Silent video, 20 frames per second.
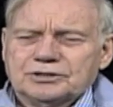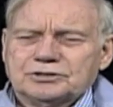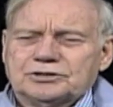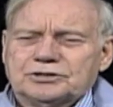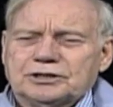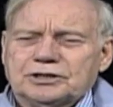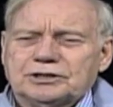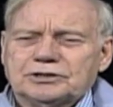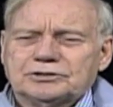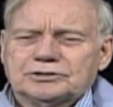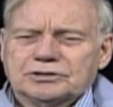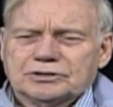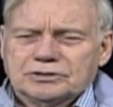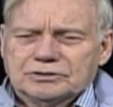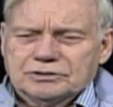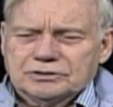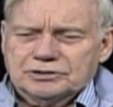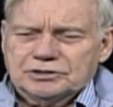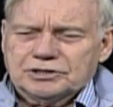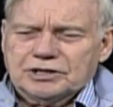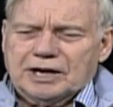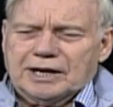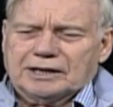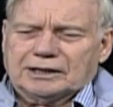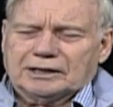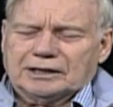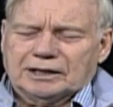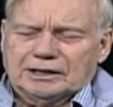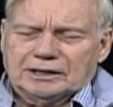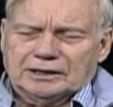She turned
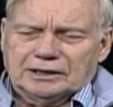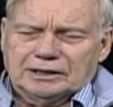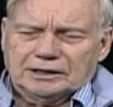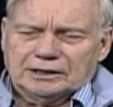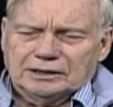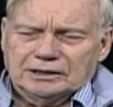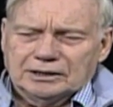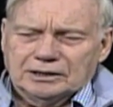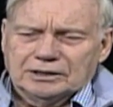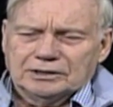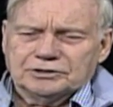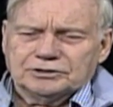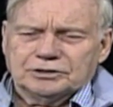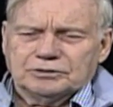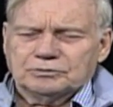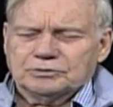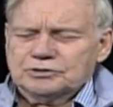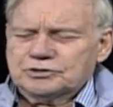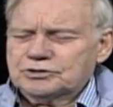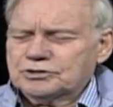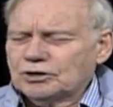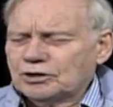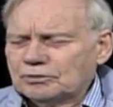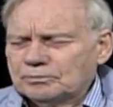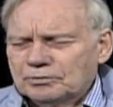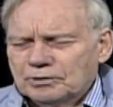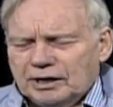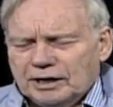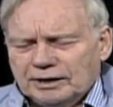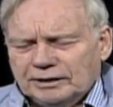Jack Kennedy, she was so
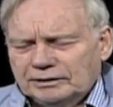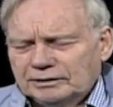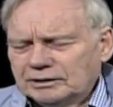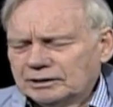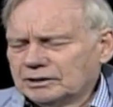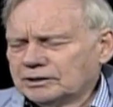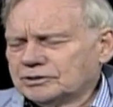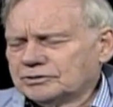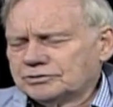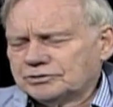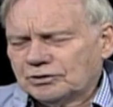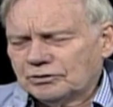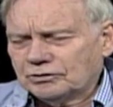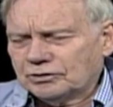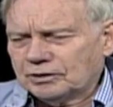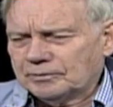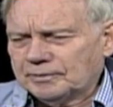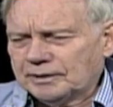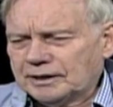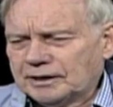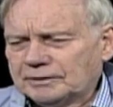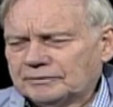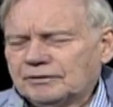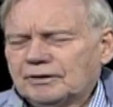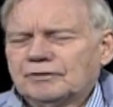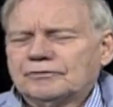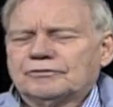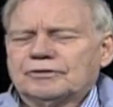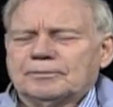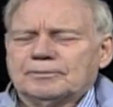bright, so committed,
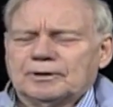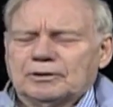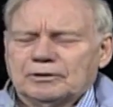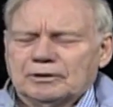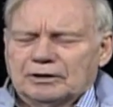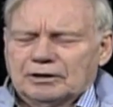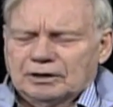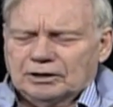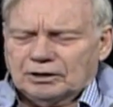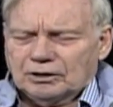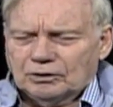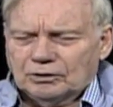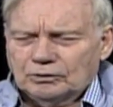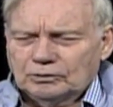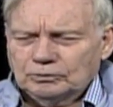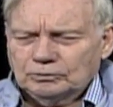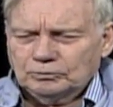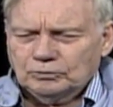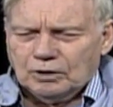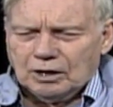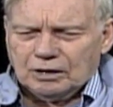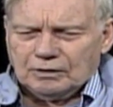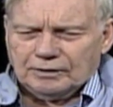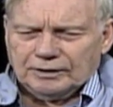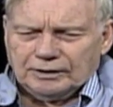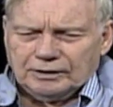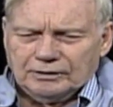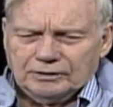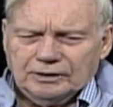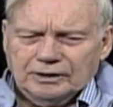from a, a cold
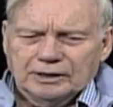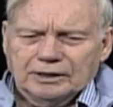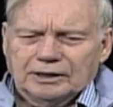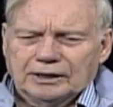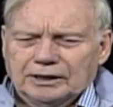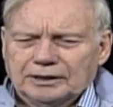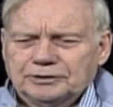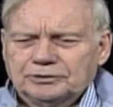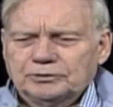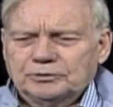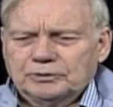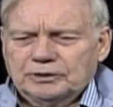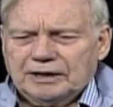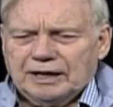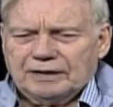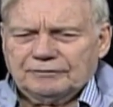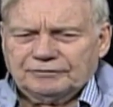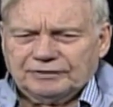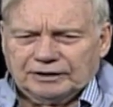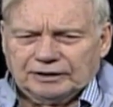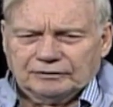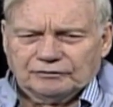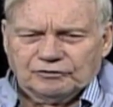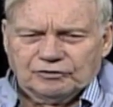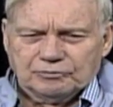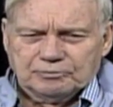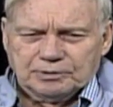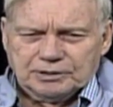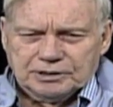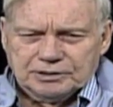warrior into an advocate
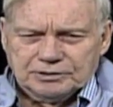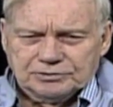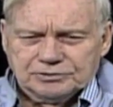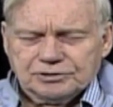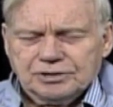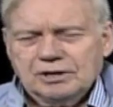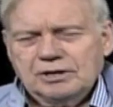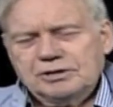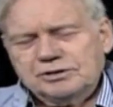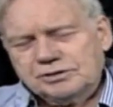for peace.